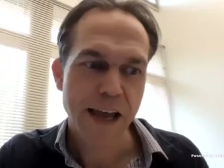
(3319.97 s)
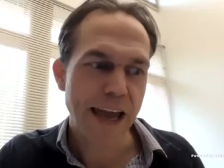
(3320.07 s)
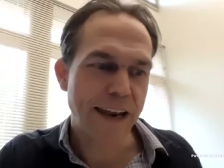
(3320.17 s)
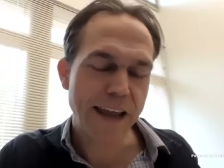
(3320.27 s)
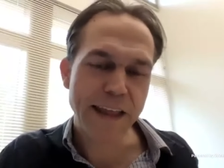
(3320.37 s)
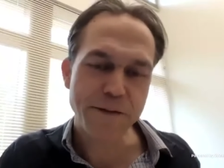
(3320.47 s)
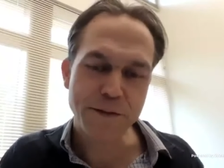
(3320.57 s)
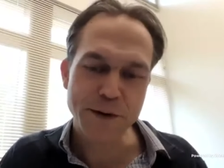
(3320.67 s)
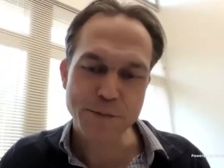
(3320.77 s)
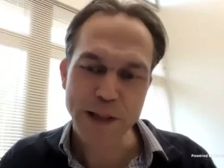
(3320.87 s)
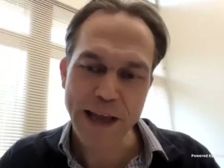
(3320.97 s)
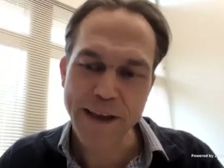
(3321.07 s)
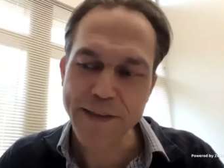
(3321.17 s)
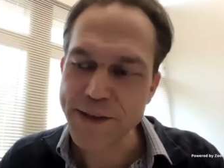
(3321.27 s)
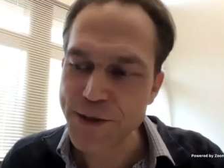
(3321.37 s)
And, and that first
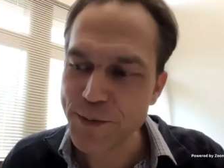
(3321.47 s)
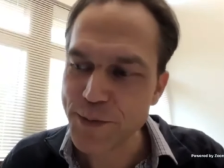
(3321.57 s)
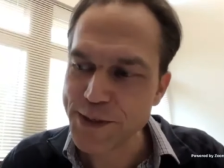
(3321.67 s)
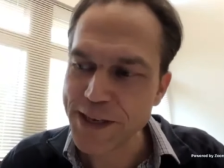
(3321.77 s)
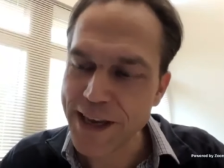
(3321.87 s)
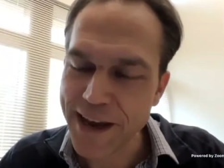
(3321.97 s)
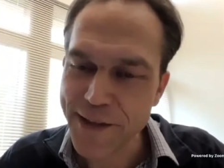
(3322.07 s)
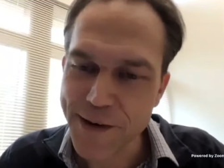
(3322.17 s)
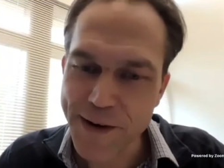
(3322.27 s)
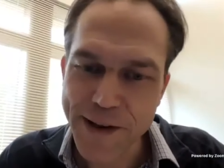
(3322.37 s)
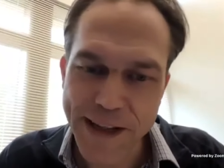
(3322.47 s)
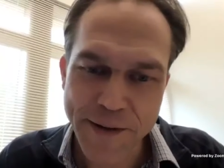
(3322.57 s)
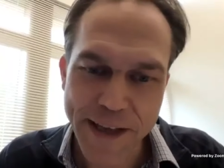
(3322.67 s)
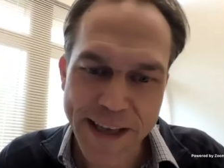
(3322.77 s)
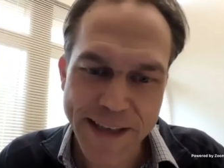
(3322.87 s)
plan that you put together,
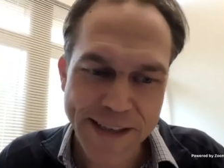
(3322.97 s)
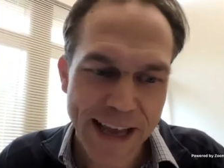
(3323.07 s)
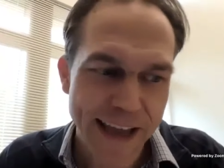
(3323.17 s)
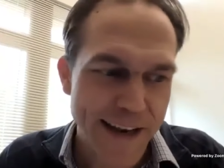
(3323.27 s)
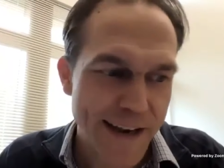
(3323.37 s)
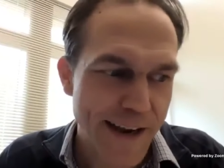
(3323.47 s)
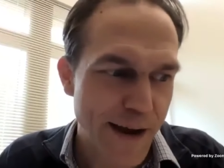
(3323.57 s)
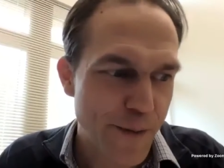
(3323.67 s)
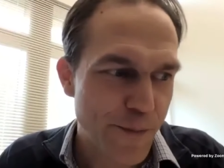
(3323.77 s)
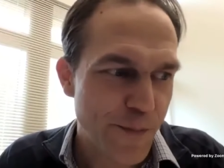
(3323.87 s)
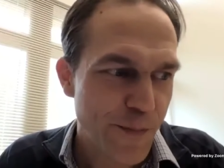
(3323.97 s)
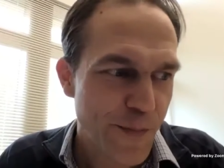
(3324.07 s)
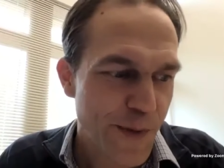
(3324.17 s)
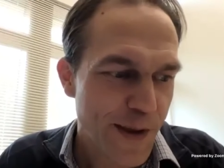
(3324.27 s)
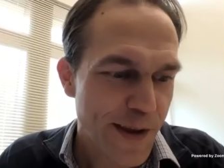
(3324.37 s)
it, is that, um,
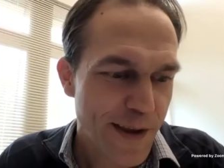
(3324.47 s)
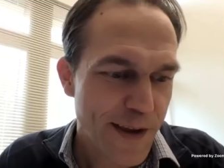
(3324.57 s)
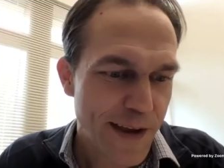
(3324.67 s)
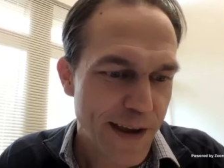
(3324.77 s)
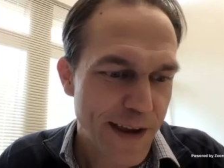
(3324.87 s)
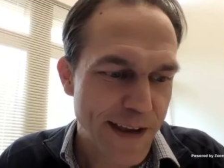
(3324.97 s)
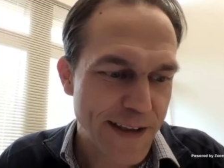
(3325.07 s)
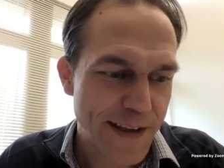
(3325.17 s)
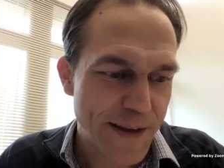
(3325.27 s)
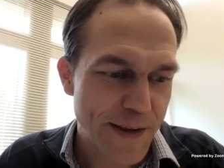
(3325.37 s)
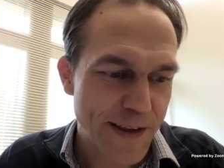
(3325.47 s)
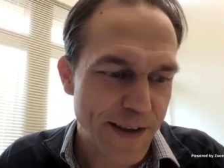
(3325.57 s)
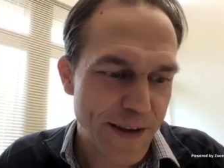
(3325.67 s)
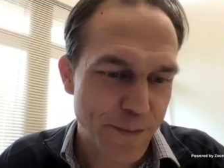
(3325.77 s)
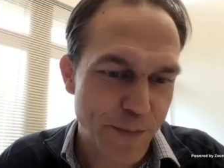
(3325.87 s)
it,
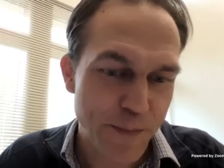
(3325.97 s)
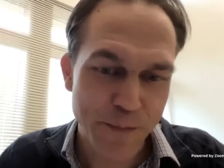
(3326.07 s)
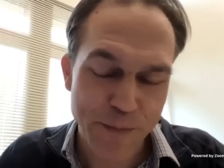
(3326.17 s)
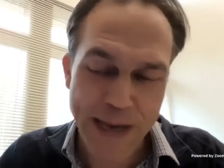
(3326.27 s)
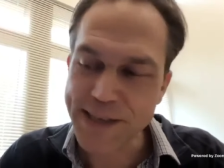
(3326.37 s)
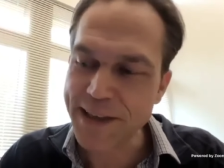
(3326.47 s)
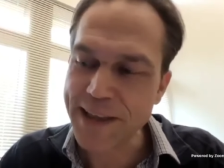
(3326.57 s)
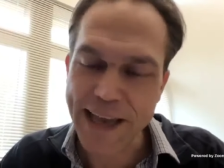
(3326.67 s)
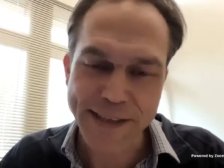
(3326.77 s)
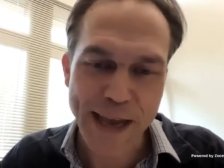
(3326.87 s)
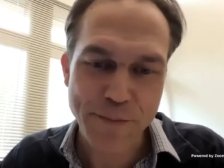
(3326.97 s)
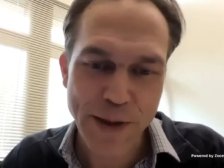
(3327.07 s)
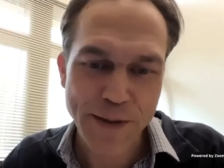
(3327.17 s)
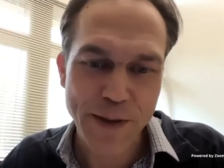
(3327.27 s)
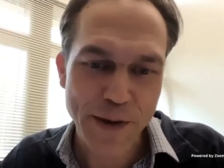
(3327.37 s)
it basically has that
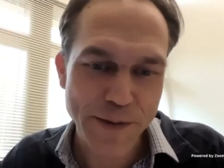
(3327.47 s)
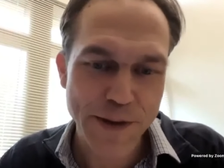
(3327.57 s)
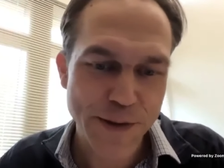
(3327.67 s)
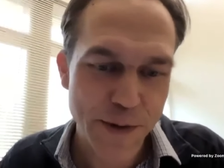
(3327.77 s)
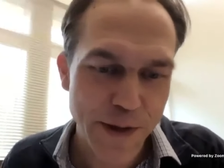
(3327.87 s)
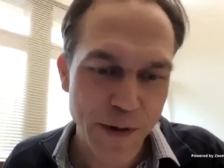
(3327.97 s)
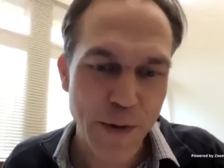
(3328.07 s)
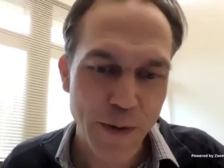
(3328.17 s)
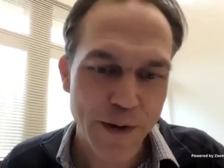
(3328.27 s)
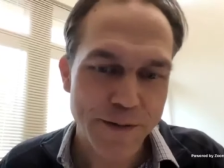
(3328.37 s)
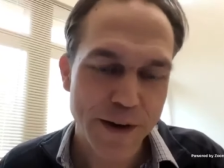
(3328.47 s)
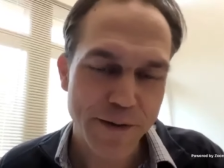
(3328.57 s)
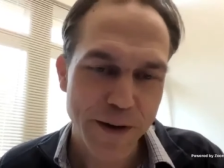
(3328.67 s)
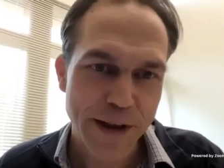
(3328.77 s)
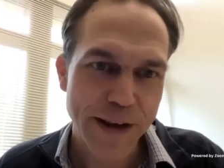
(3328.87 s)
been the, the sort of the core of
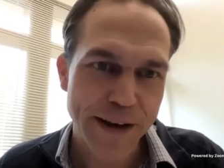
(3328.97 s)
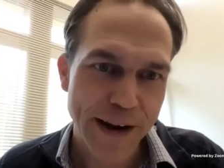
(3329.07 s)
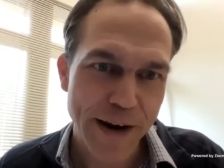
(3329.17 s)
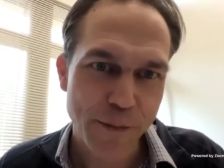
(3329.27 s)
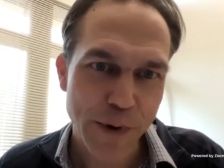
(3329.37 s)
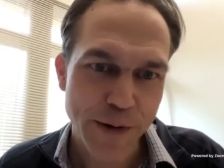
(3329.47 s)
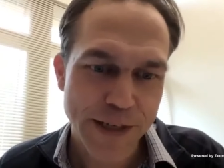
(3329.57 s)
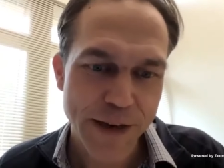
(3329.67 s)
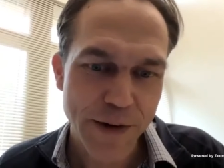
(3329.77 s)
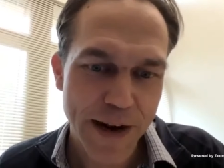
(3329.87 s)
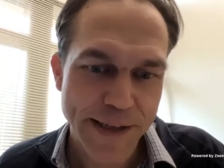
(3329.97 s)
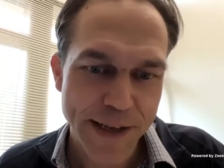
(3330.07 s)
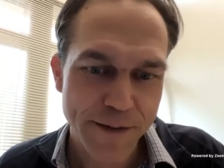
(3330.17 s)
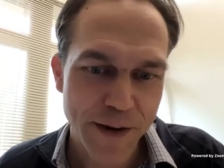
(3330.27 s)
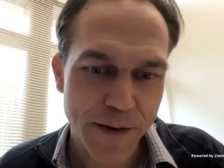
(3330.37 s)
Kiverdi and, and, air protein or has
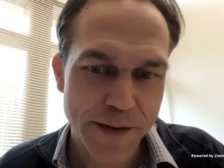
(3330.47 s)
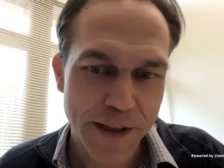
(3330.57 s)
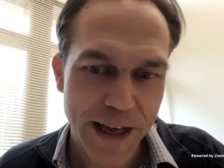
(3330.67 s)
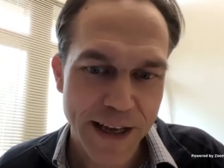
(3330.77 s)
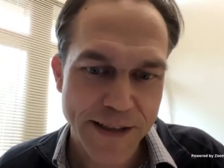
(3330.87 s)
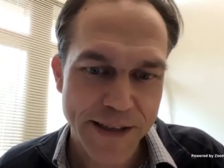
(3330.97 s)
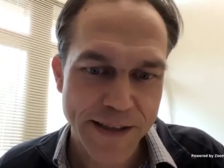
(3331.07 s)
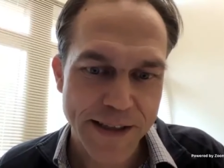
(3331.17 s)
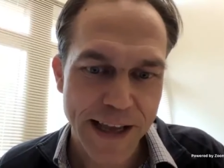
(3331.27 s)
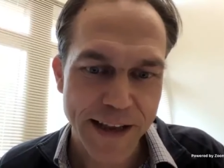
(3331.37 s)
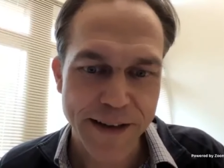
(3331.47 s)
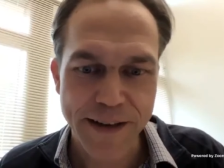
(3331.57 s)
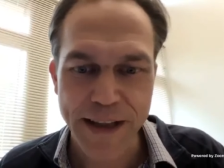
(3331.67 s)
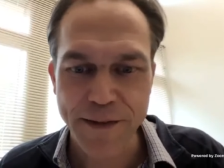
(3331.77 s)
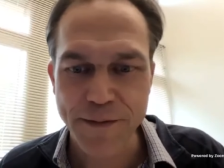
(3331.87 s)
it evolved a lot since that
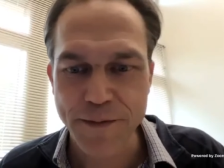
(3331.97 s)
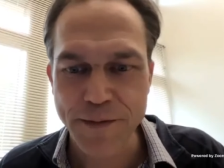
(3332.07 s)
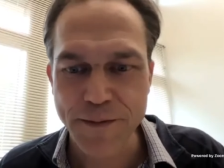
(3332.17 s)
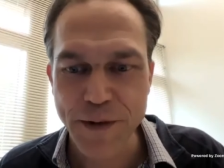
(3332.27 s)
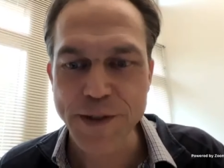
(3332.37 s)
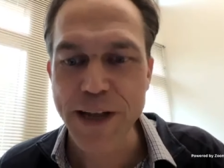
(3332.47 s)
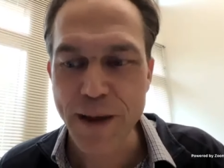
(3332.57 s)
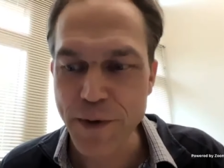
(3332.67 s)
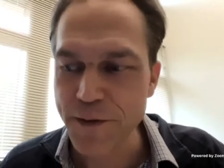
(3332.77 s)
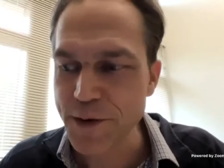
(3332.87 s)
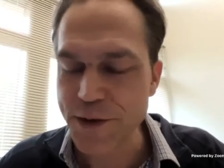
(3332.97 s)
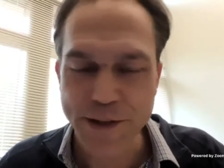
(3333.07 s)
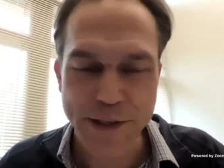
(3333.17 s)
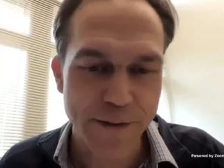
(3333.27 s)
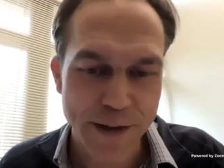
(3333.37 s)
that first time you forced
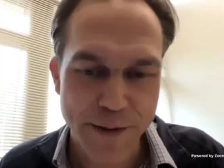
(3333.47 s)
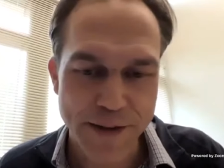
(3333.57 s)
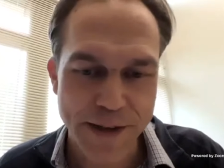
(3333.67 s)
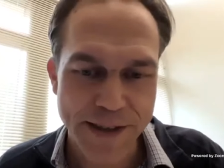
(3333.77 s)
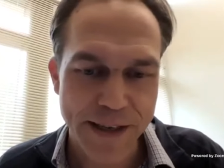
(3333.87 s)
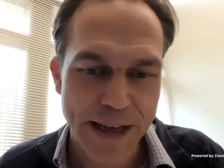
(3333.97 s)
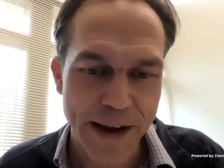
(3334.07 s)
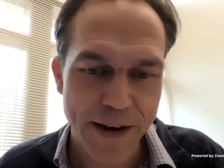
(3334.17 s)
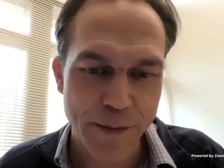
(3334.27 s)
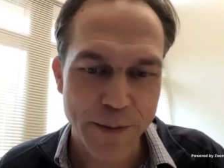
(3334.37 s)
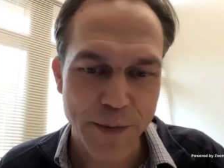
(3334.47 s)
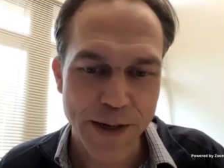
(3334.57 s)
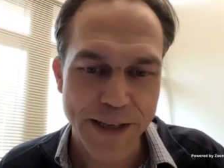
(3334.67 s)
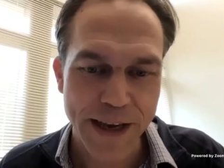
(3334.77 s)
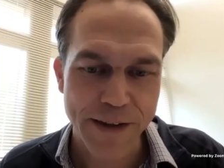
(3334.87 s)
yourself to, to sit down and, and
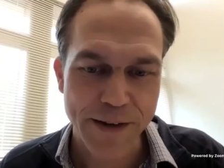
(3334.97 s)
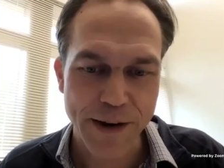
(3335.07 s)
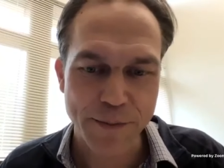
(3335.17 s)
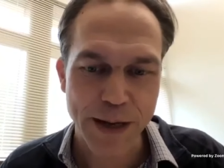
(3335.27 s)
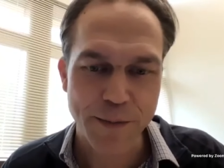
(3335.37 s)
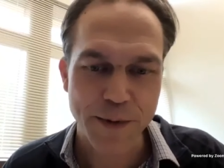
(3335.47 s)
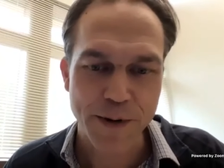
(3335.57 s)
put it together on paper